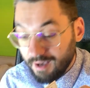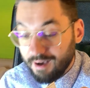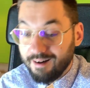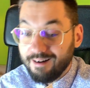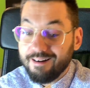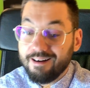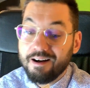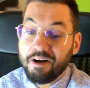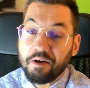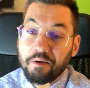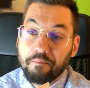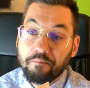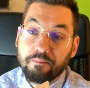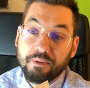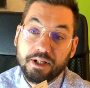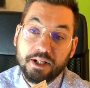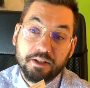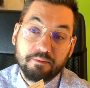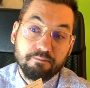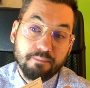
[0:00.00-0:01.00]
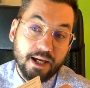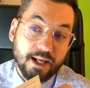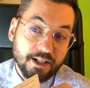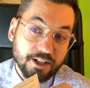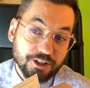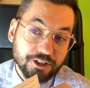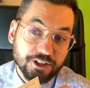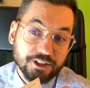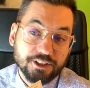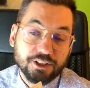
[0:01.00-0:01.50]
but it
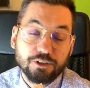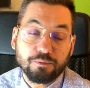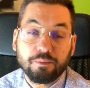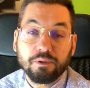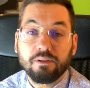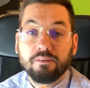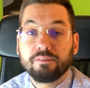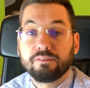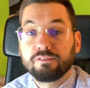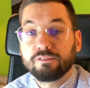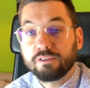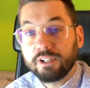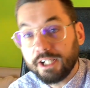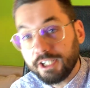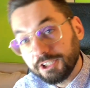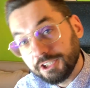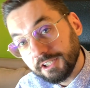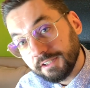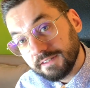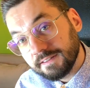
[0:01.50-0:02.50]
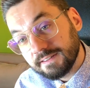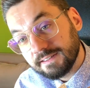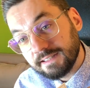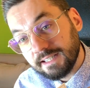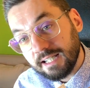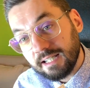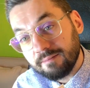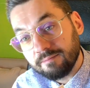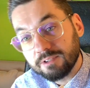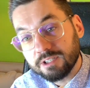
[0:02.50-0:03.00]
manages to be fresh at the
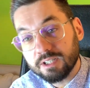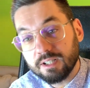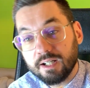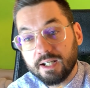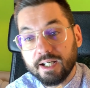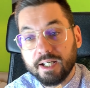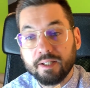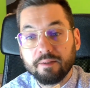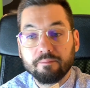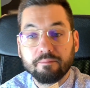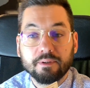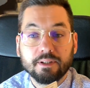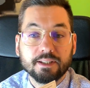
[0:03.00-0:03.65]
same time.